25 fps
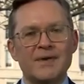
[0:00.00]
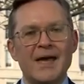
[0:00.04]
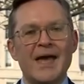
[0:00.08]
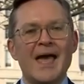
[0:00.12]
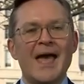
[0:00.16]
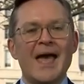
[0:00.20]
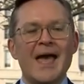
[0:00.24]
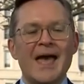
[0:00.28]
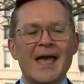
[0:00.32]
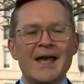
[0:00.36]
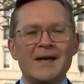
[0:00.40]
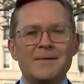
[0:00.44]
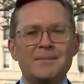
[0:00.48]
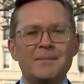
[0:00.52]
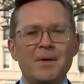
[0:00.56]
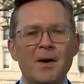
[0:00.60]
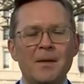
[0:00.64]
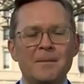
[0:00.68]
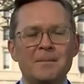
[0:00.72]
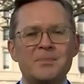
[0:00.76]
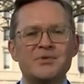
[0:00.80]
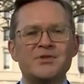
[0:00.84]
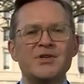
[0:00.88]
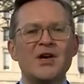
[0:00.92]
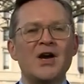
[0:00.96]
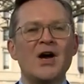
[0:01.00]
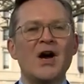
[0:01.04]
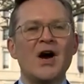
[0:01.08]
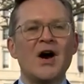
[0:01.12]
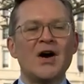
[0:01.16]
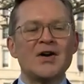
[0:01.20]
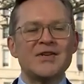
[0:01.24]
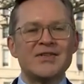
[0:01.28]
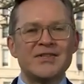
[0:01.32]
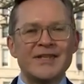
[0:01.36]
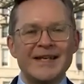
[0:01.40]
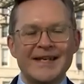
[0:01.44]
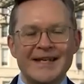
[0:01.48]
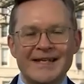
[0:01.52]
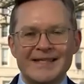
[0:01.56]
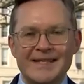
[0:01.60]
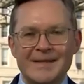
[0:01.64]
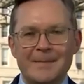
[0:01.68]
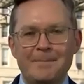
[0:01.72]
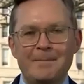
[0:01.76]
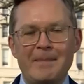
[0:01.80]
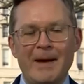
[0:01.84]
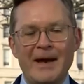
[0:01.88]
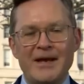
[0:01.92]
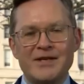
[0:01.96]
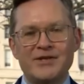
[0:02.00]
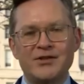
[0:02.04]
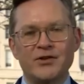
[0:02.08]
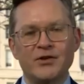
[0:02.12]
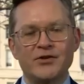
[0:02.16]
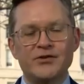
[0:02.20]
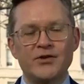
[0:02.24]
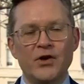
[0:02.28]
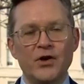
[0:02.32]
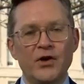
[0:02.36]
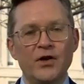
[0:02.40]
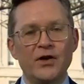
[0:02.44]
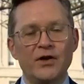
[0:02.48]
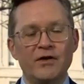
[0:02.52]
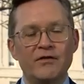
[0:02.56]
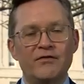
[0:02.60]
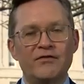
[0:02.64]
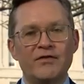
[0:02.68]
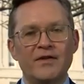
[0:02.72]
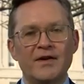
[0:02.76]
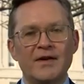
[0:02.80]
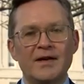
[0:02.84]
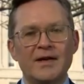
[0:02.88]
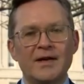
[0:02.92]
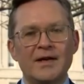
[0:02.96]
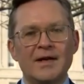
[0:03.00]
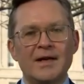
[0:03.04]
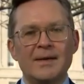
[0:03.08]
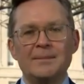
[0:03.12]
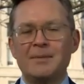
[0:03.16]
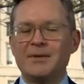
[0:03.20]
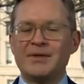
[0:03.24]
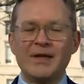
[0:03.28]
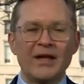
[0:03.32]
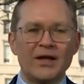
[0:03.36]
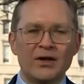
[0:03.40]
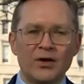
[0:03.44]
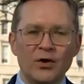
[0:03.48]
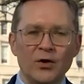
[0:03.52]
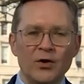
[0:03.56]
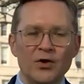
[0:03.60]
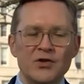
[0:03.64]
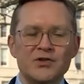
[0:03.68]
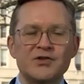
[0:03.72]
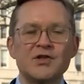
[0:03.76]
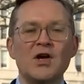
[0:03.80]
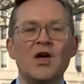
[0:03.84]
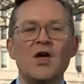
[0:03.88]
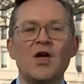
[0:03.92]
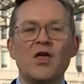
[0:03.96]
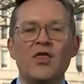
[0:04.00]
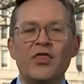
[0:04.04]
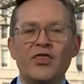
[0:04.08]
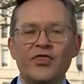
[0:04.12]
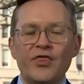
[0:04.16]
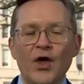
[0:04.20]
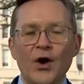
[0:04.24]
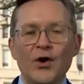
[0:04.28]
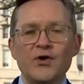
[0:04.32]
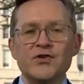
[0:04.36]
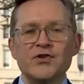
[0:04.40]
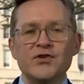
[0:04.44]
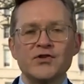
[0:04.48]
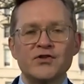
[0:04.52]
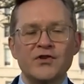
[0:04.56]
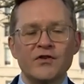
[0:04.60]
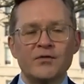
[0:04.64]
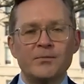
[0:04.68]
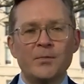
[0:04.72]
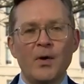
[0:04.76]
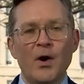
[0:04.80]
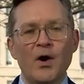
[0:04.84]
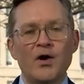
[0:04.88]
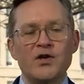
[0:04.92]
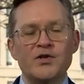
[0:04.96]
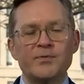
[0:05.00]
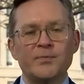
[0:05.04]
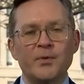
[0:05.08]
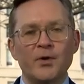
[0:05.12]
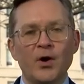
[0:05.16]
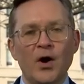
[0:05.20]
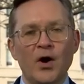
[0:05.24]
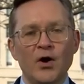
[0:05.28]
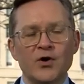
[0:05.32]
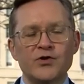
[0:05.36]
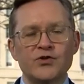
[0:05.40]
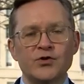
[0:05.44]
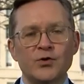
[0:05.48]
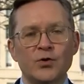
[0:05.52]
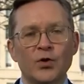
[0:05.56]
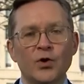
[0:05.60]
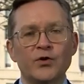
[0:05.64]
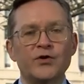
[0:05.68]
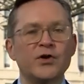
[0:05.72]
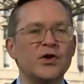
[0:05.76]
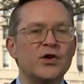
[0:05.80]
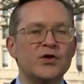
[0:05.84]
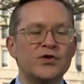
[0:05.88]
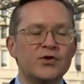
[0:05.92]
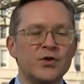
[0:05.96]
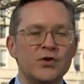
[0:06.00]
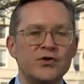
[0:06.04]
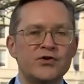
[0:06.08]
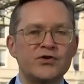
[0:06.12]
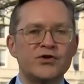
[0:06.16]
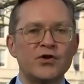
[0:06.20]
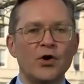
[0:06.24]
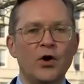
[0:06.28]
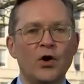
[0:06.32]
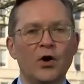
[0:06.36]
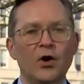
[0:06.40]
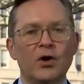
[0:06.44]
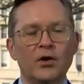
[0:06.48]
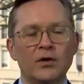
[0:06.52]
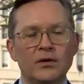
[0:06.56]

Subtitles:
Heat pumps are seen as the best alternative, but they'll cost thousands of pounds per household to install.